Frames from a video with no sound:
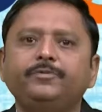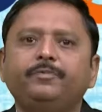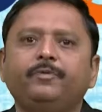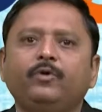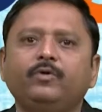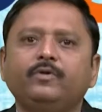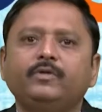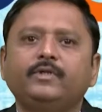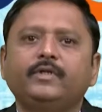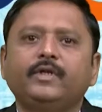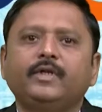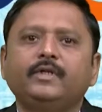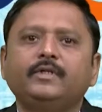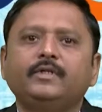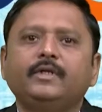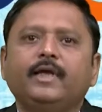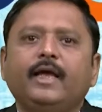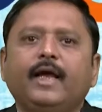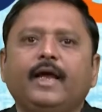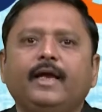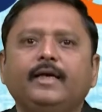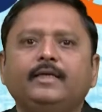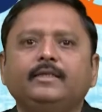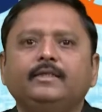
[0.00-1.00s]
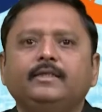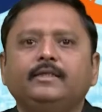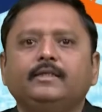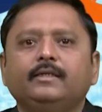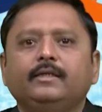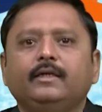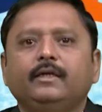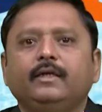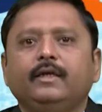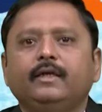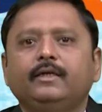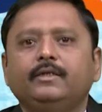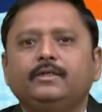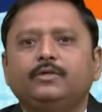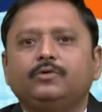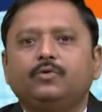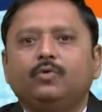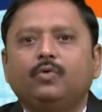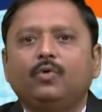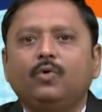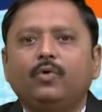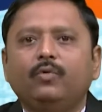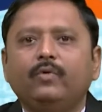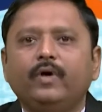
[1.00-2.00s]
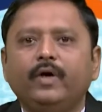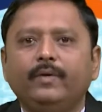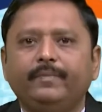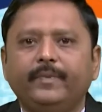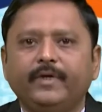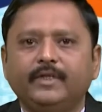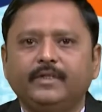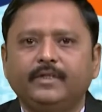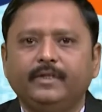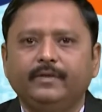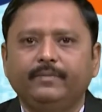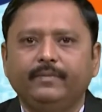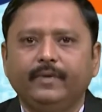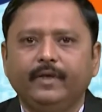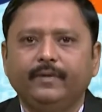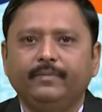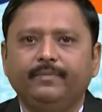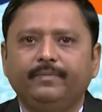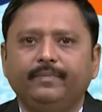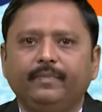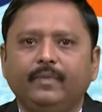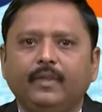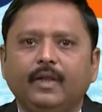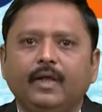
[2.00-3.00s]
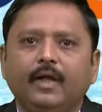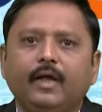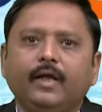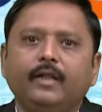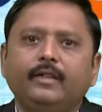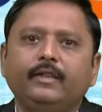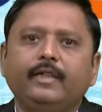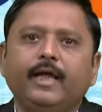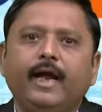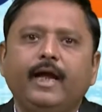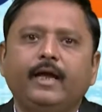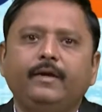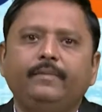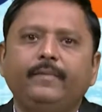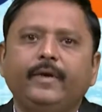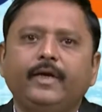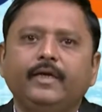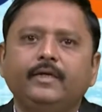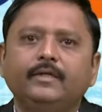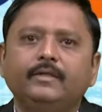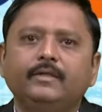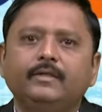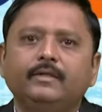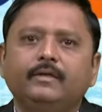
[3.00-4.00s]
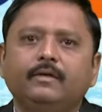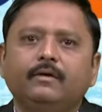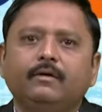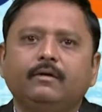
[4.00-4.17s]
process has its own PCB. That means,